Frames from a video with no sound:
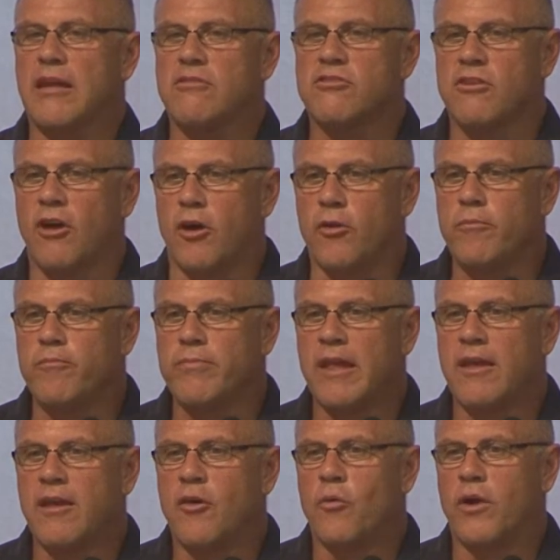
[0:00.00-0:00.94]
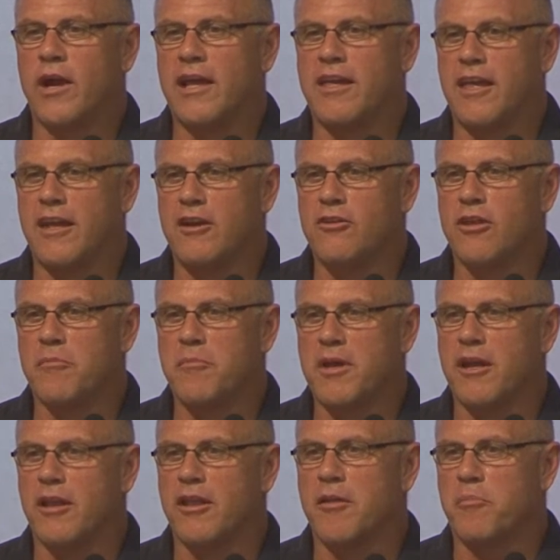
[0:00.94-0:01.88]
So when I get into the
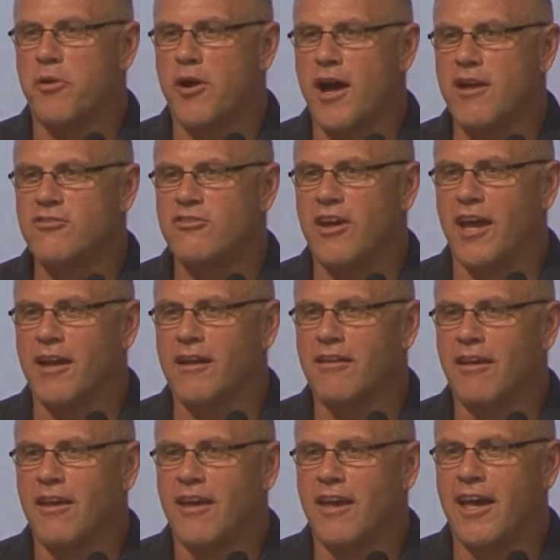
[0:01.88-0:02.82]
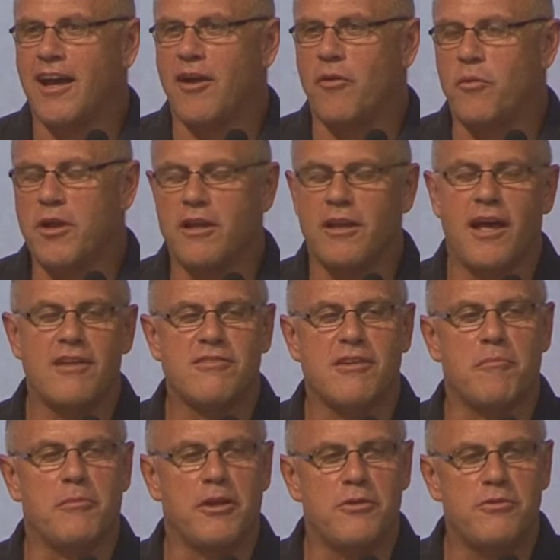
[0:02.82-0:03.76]
middle of the project, and I realize
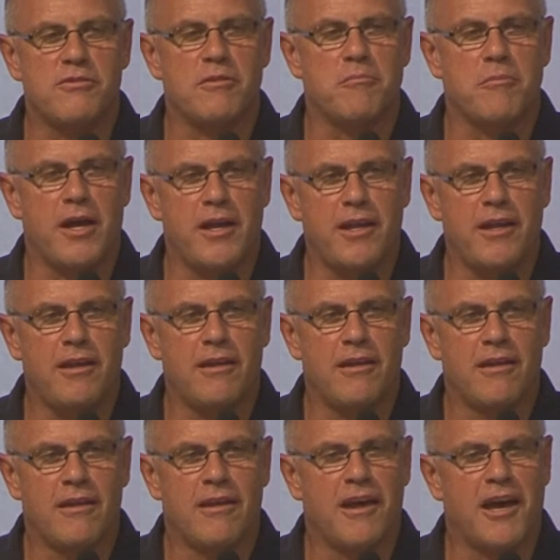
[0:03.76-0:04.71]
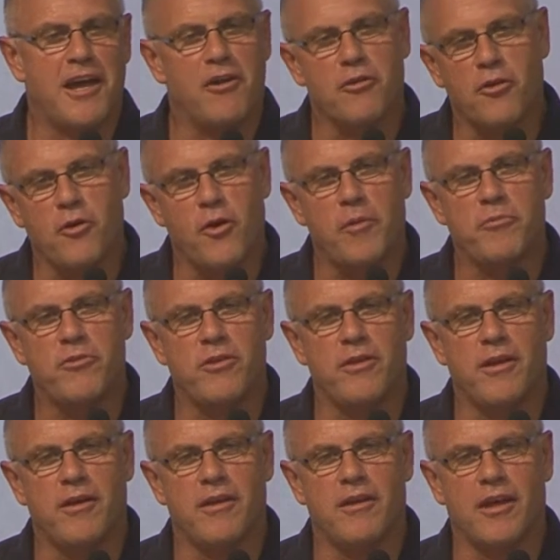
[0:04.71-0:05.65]
I'm losing money, I don't go up to
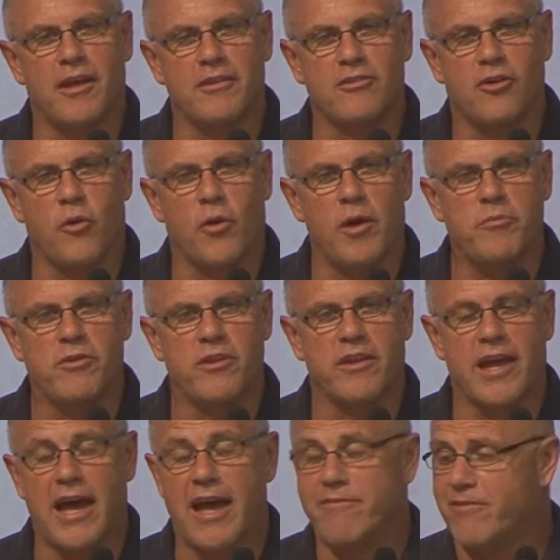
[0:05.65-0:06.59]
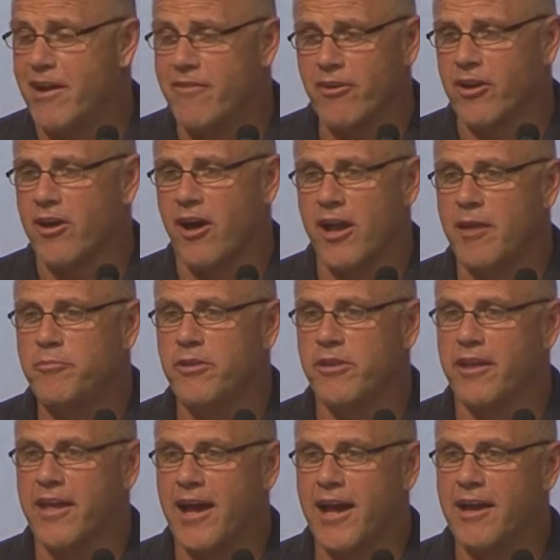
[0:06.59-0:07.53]
the guy. I've never gone up to
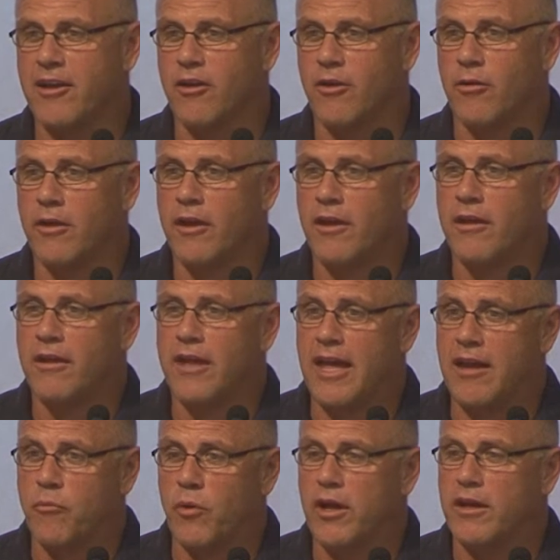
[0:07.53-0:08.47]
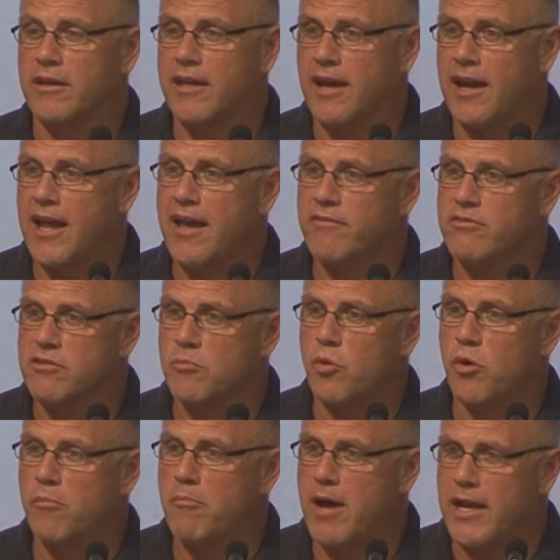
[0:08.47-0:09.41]
the guy and went, can I have some
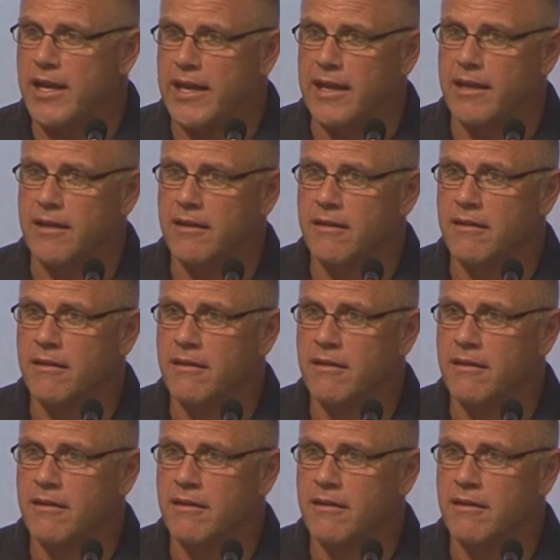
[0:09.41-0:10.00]
more money?